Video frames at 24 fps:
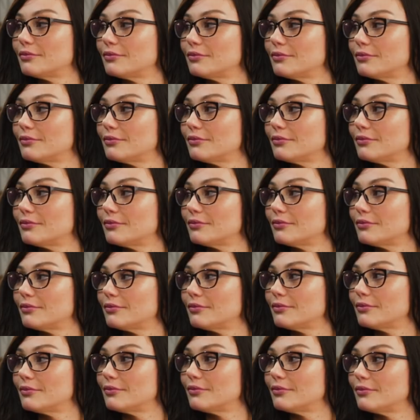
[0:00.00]

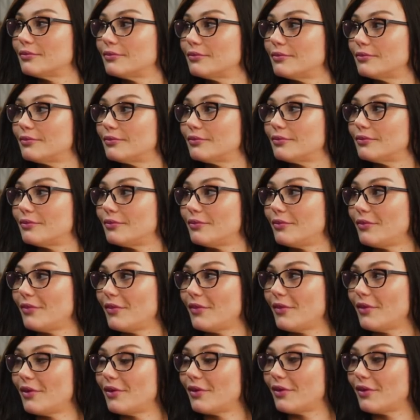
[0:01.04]
[no speech]